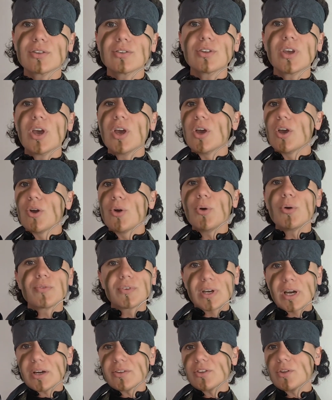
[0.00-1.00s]
who have cut
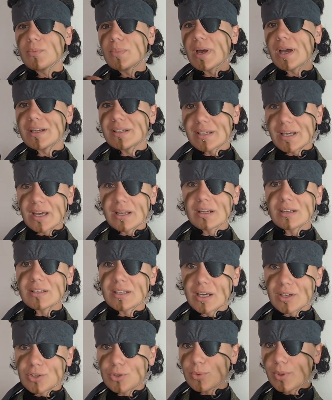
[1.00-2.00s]
the bandana down to
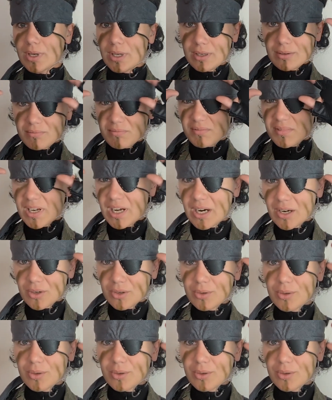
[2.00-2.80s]
a narrower